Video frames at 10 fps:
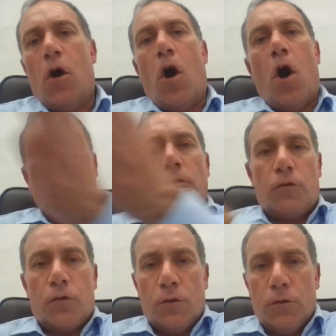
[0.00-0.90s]

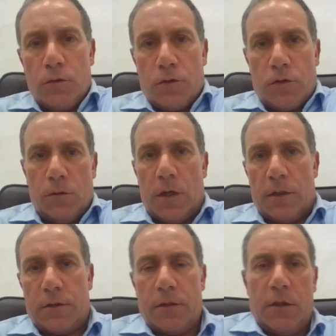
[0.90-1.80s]
onto
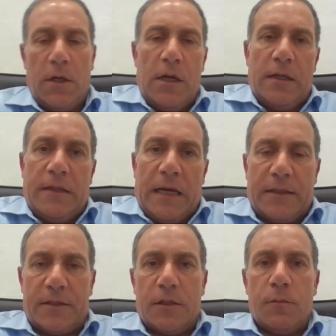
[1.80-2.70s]
Steward. That
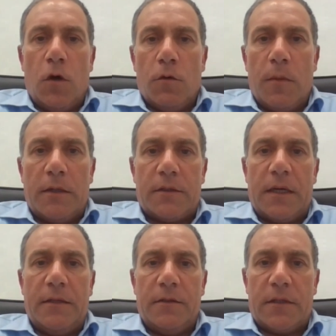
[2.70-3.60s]
is the moment
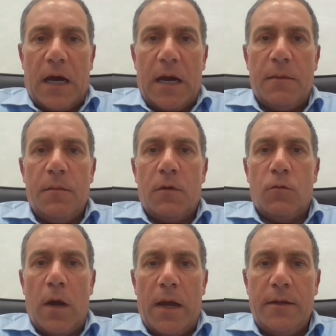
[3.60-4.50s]
in time
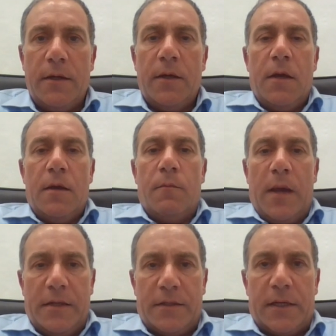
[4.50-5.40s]
when
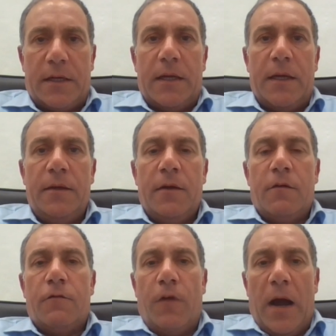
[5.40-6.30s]
basically
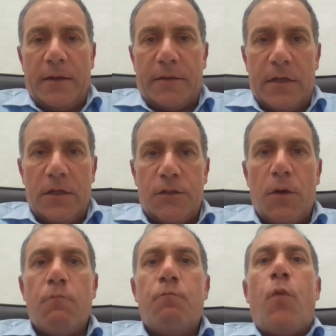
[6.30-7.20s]

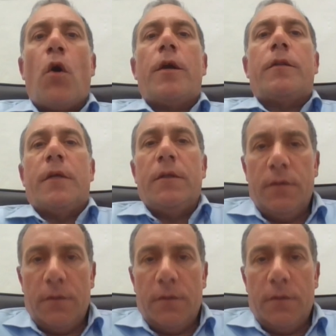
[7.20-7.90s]
Vitals profited